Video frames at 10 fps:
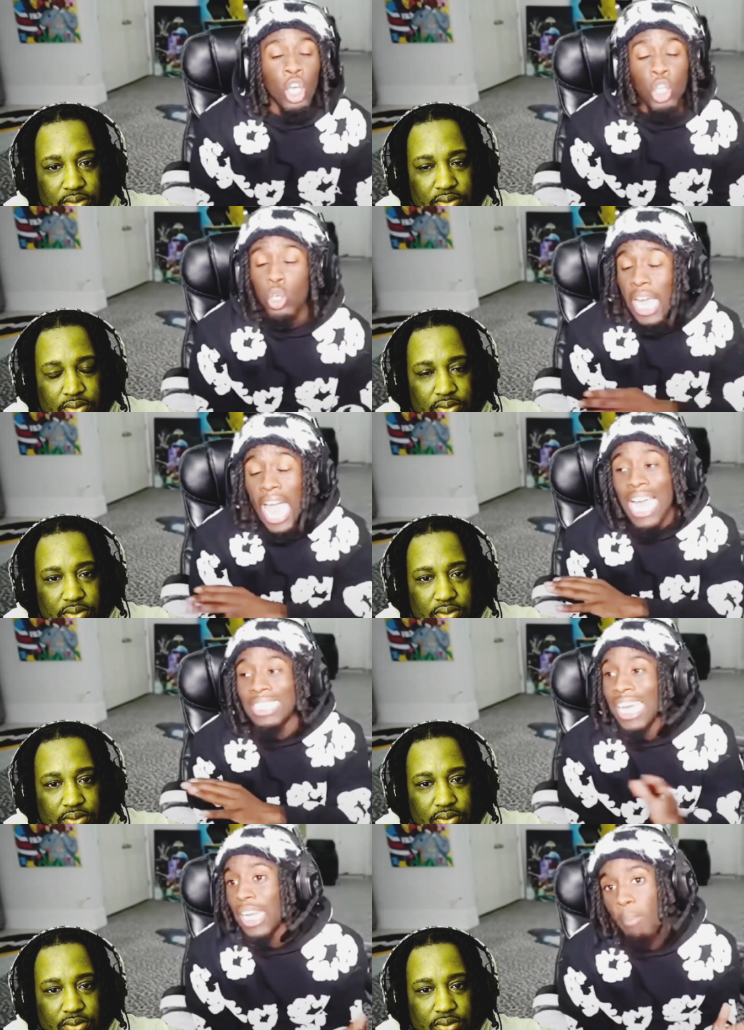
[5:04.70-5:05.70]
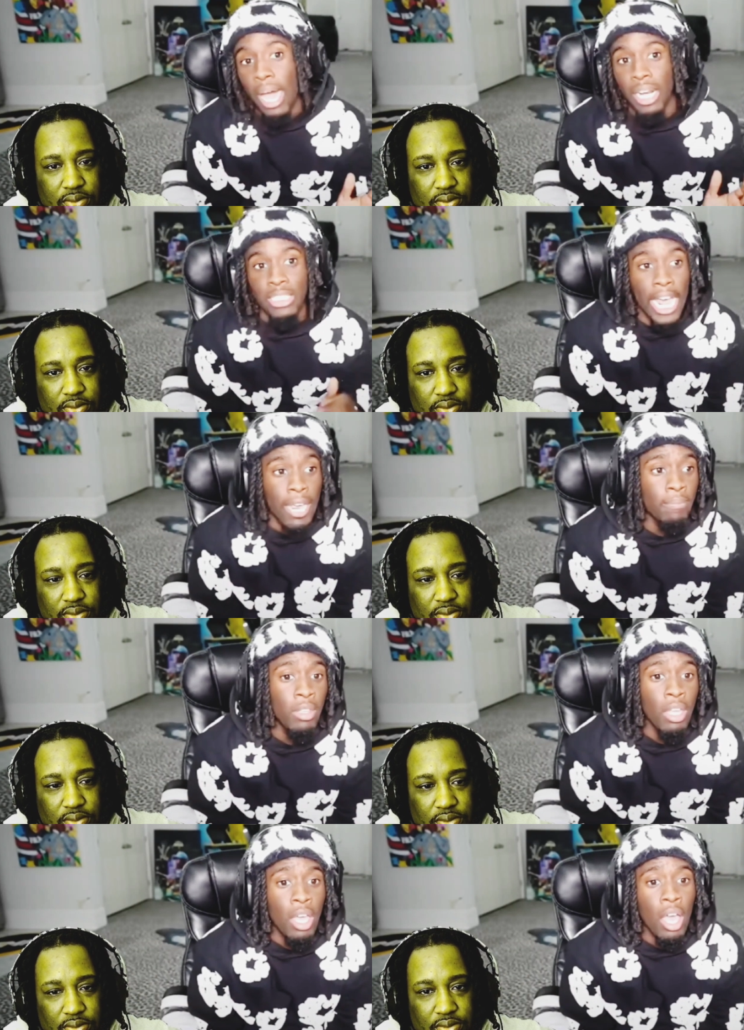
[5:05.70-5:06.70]
Speaker 1: You can ask anybody, chat.
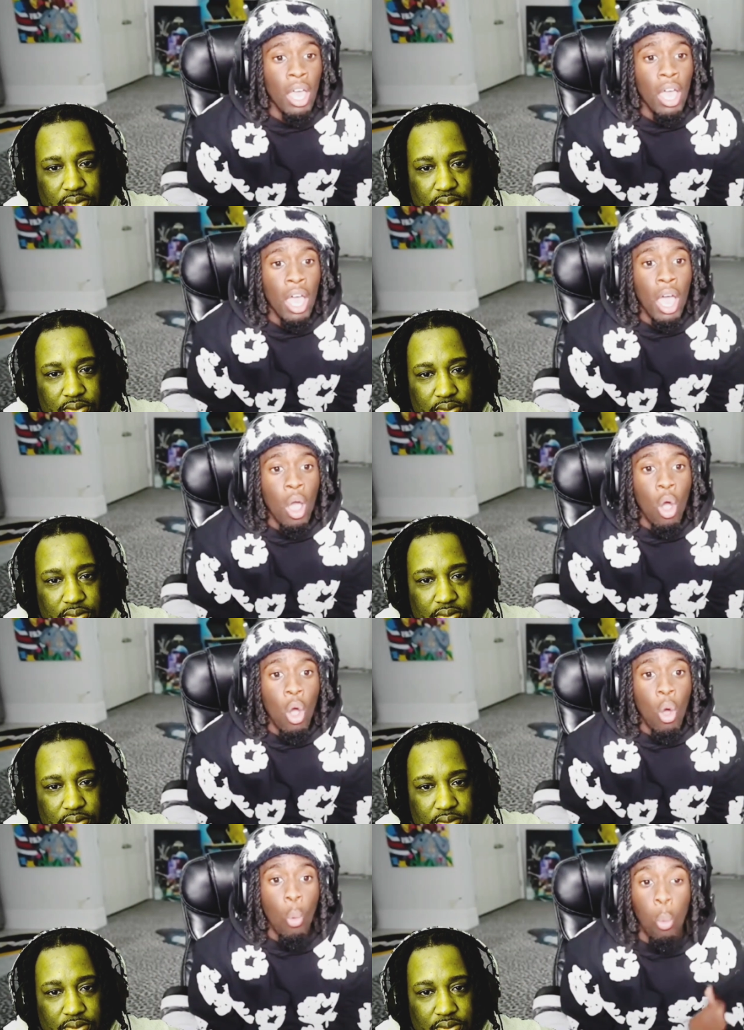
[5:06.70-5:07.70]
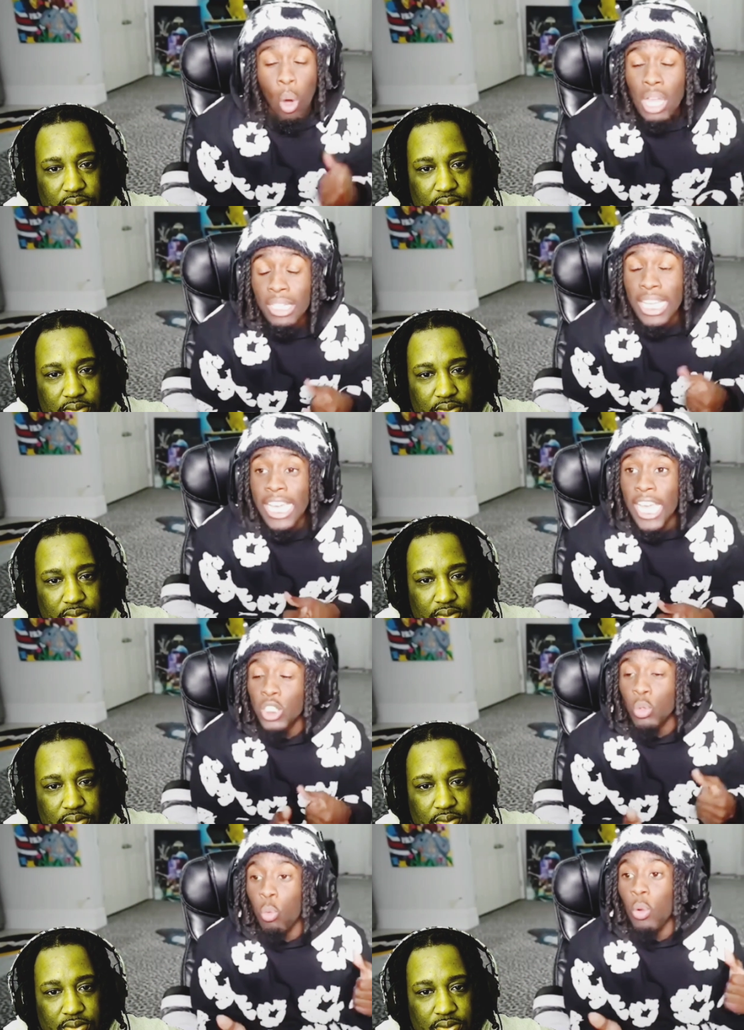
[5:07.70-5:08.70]
One thing
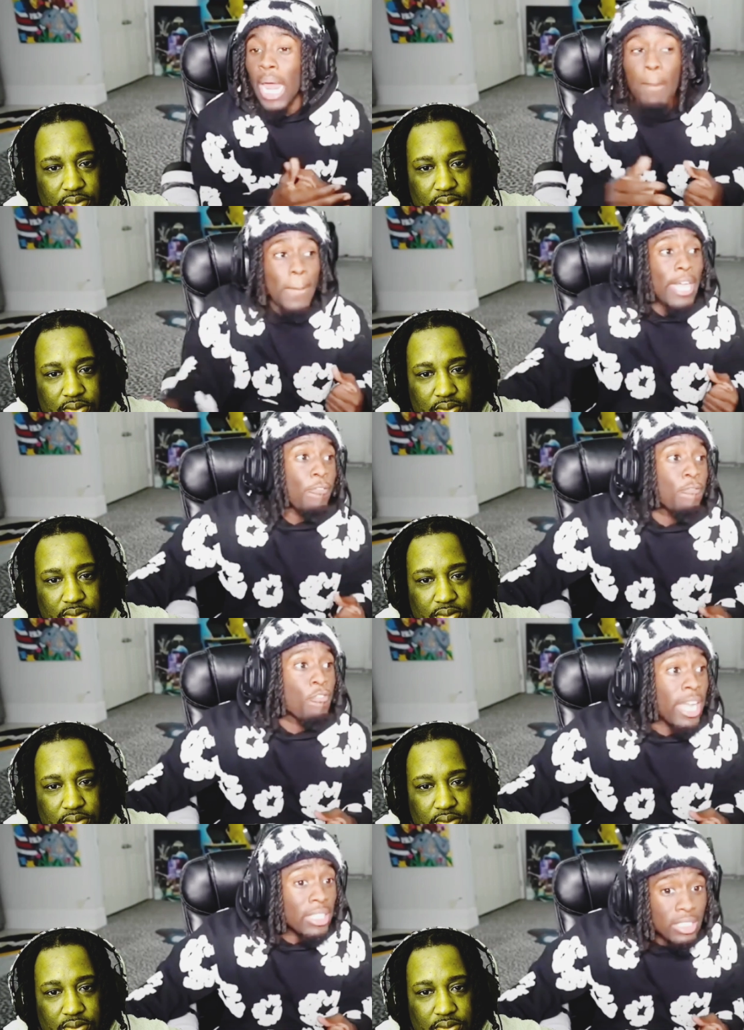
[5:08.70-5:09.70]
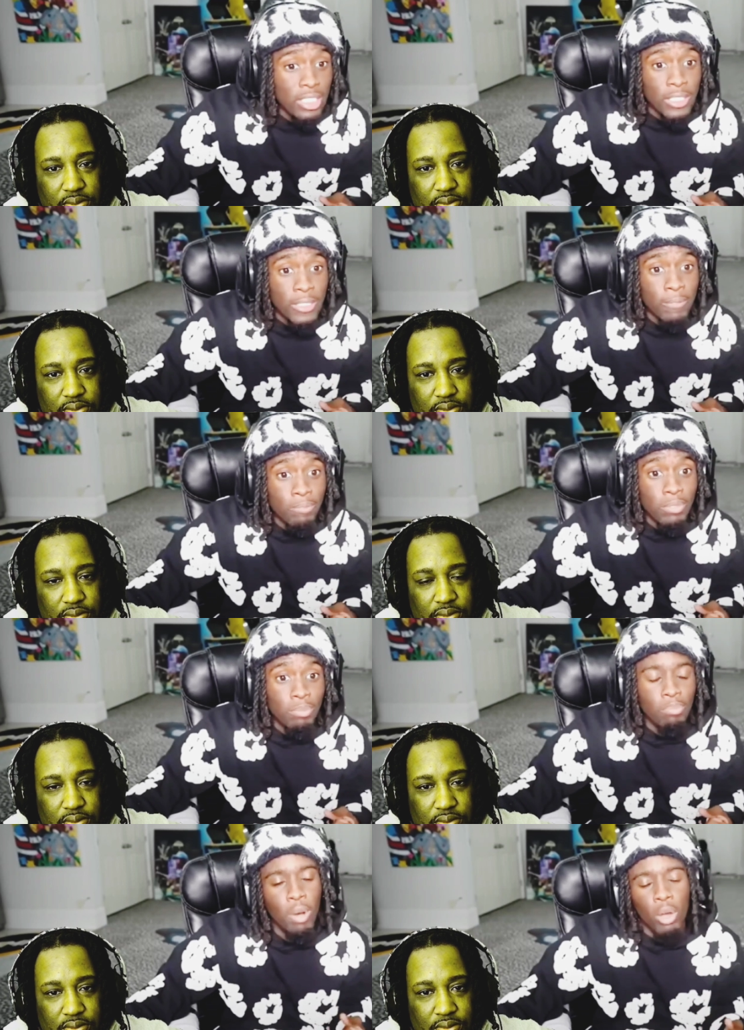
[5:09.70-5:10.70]
is when I make friends,
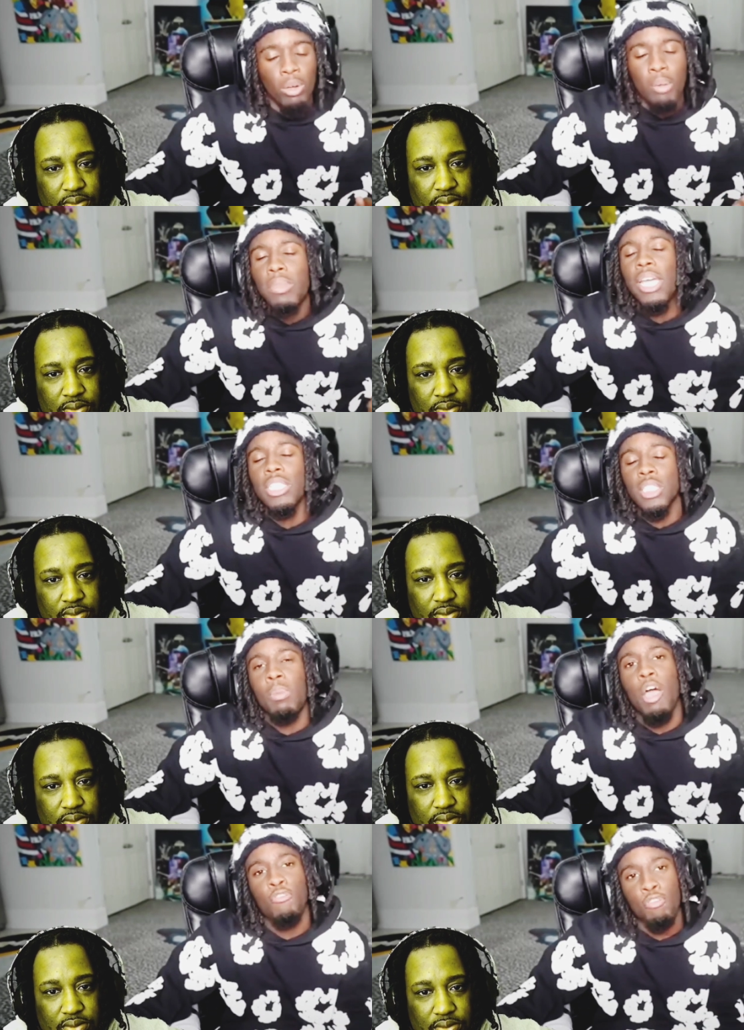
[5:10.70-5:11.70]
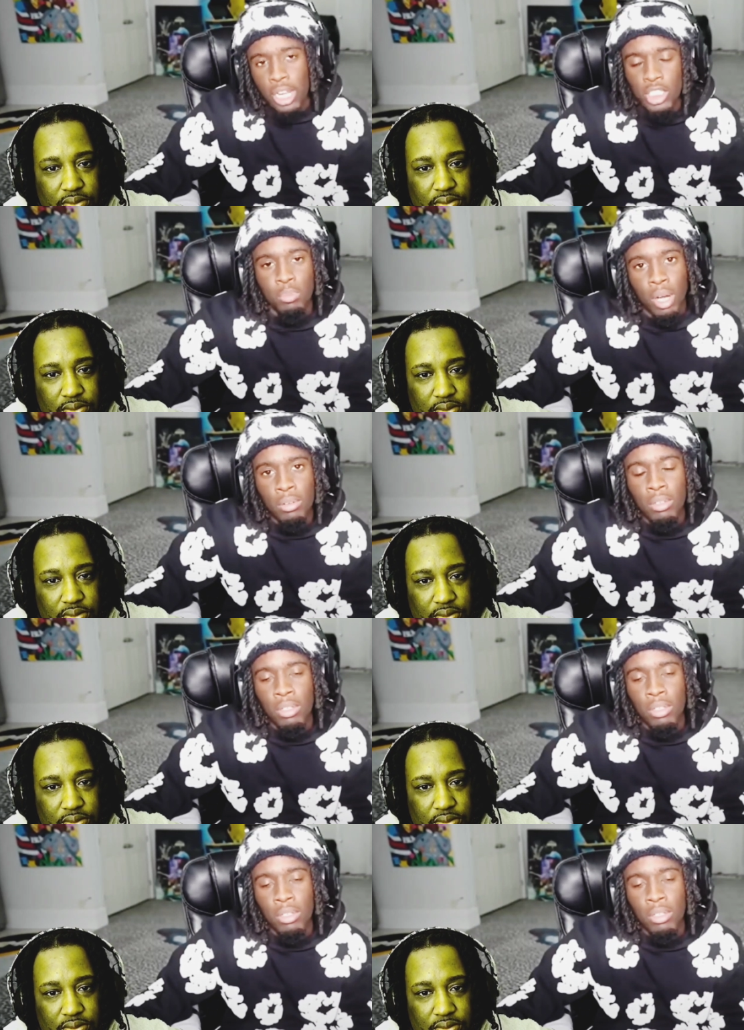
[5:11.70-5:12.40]
bro, them niggas is my friends, bro.